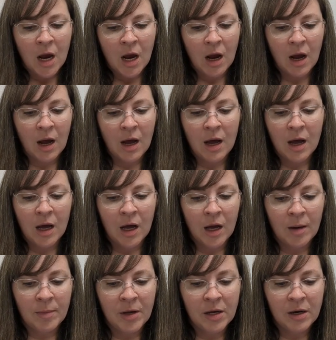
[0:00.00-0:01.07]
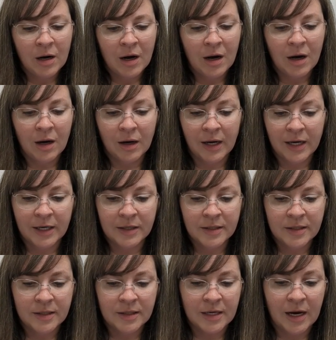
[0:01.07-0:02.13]
Um,
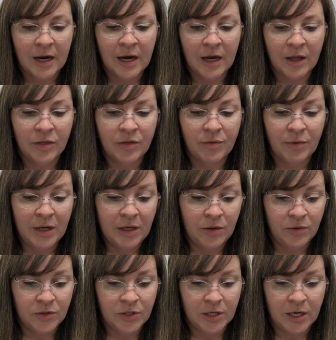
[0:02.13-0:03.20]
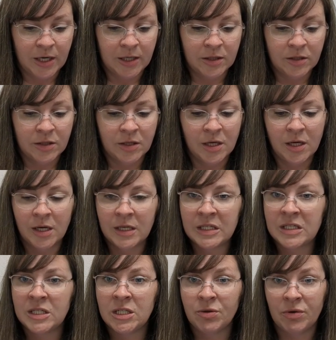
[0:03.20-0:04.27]
August, I had three new starts,
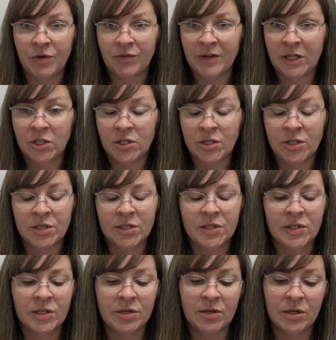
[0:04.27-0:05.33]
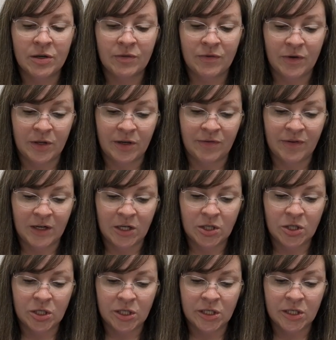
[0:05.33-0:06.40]
zero finishes, zero fully
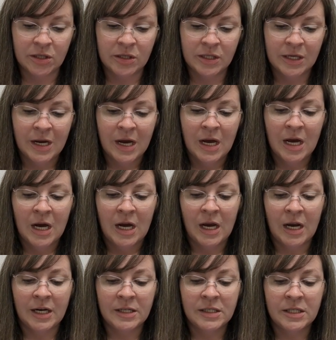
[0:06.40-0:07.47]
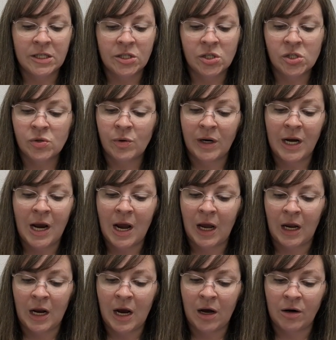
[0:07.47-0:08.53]
finishes, and I stitched
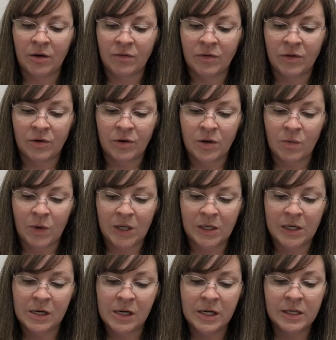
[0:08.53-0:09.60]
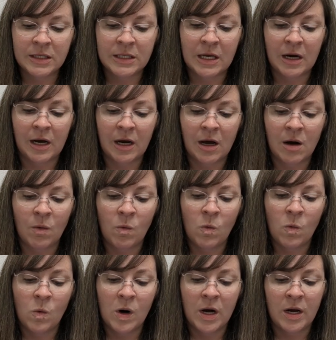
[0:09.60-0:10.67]
28 out of 31 days, and I got
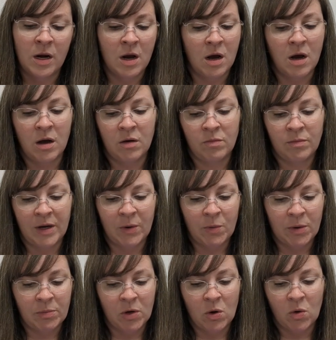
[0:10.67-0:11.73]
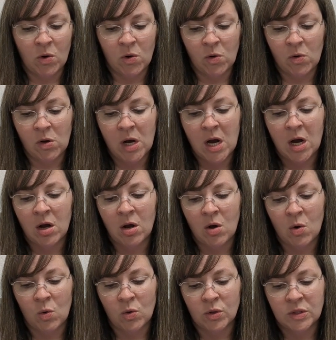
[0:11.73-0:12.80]
one of my Go
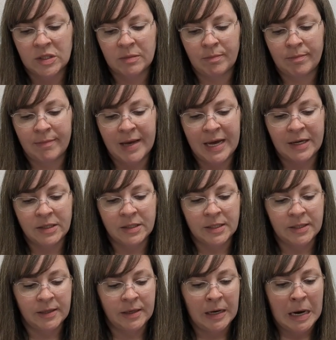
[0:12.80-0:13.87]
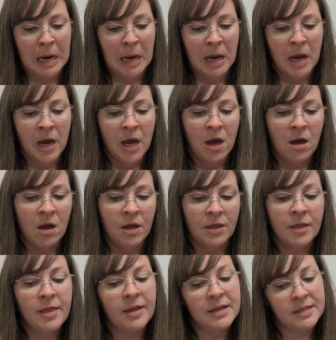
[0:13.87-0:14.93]
goals met.
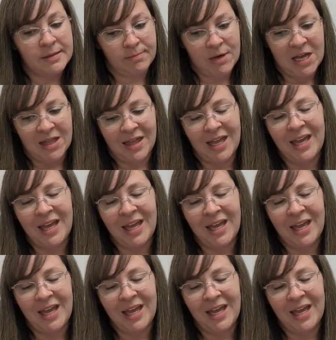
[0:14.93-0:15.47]
This month,